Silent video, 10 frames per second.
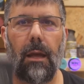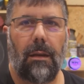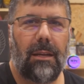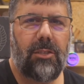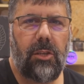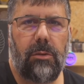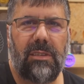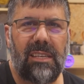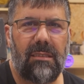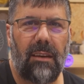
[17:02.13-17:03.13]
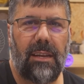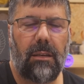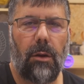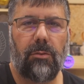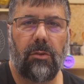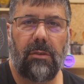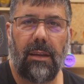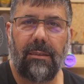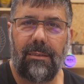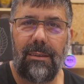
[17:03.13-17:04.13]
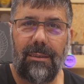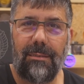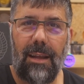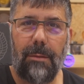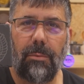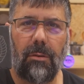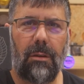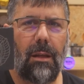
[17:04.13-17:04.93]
Let's use these slate coasters as an example.